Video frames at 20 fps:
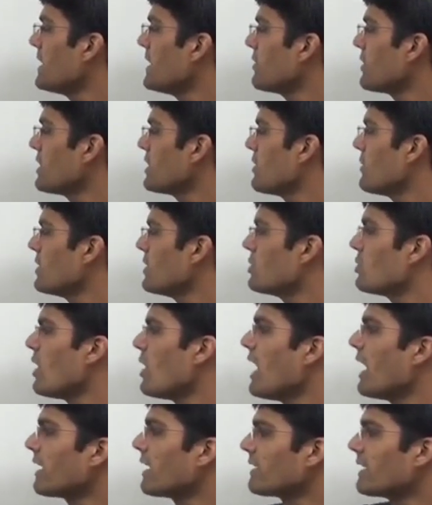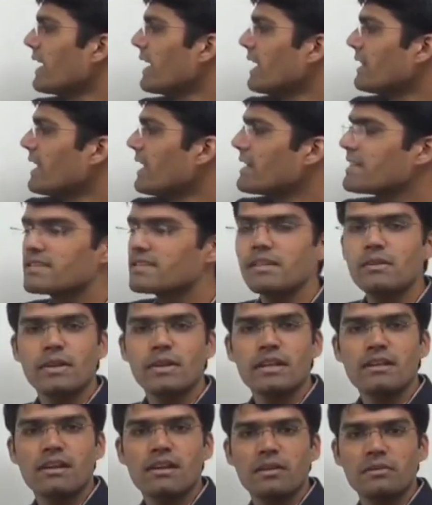than or equal to R, and that is
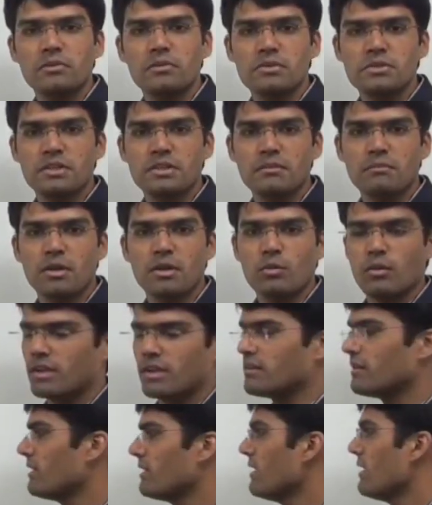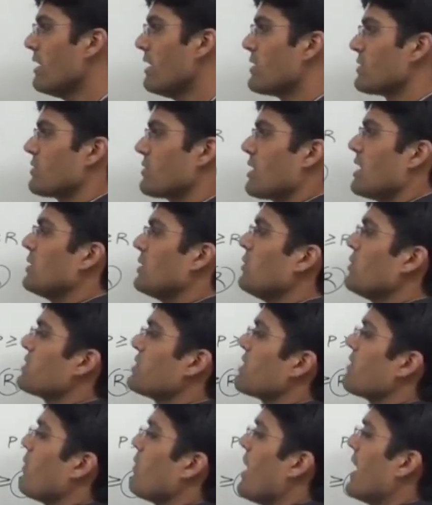given in conclusion number 1. So
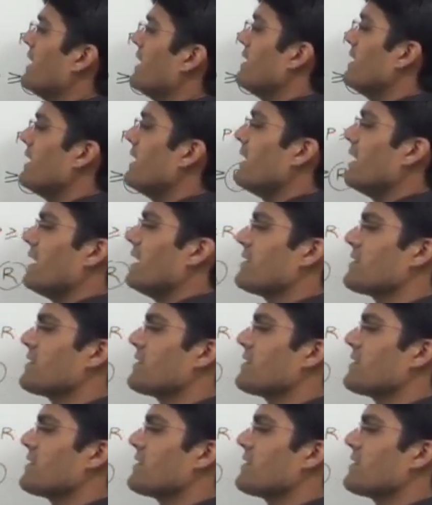conclusion 1